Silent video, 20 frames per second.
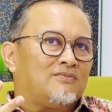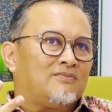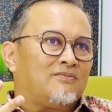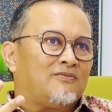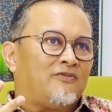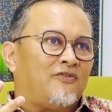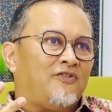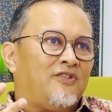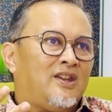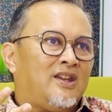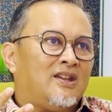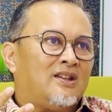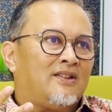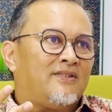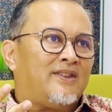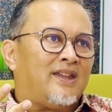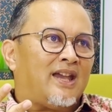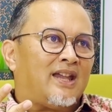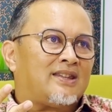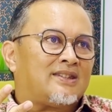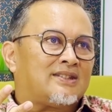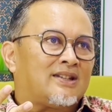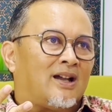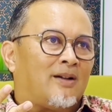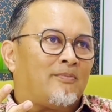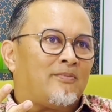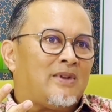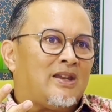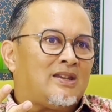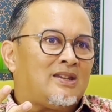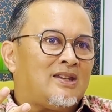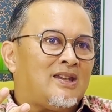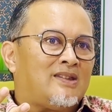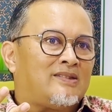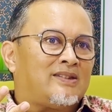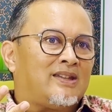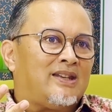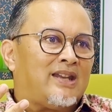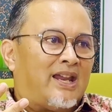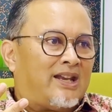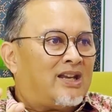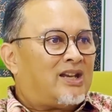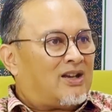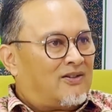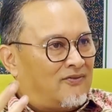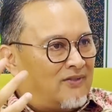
feel that it's an added